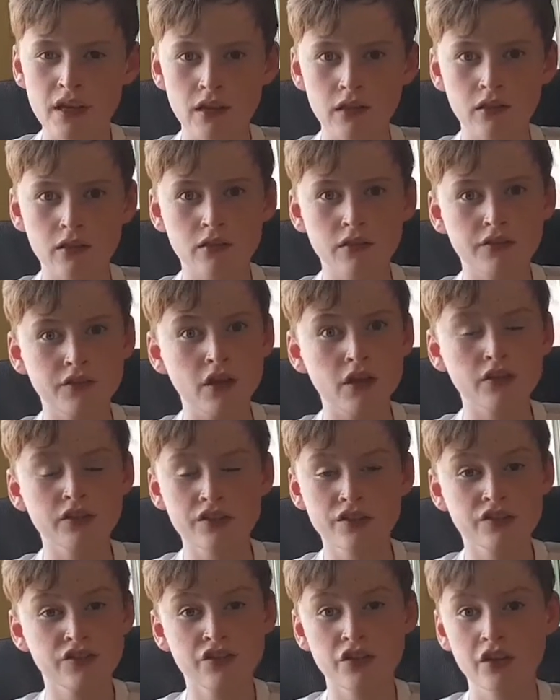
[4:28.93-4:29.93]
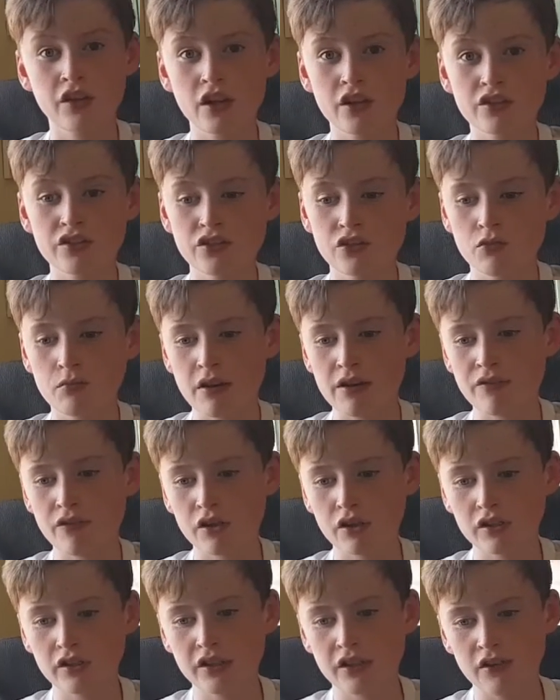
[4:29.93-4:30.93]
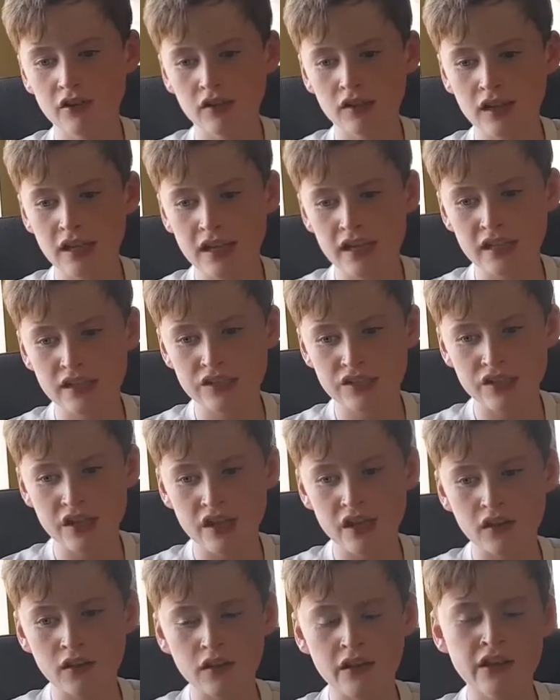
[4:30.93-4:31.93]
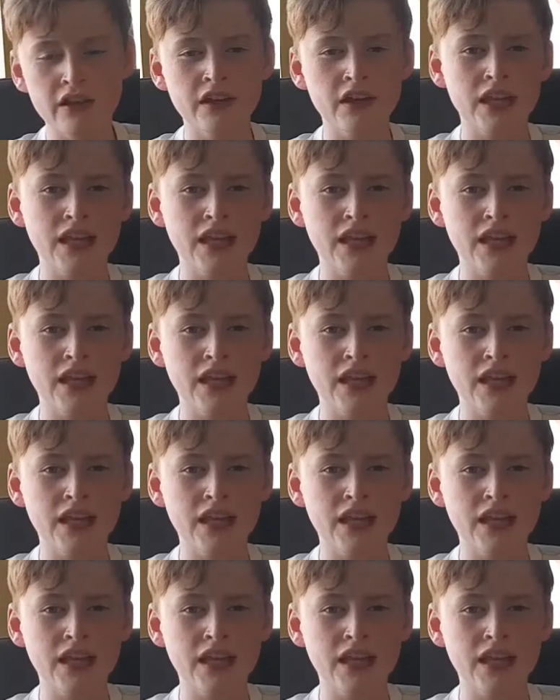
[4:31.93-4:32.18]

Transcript: it'll not suit out. So my verdict here, Leeds 0,